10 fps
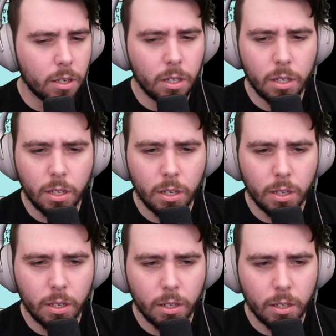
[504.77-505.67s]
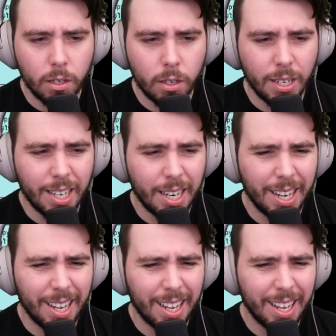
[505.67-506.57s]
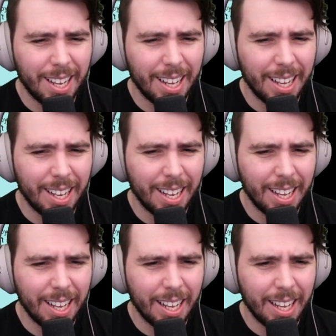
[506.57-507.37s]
[no speech]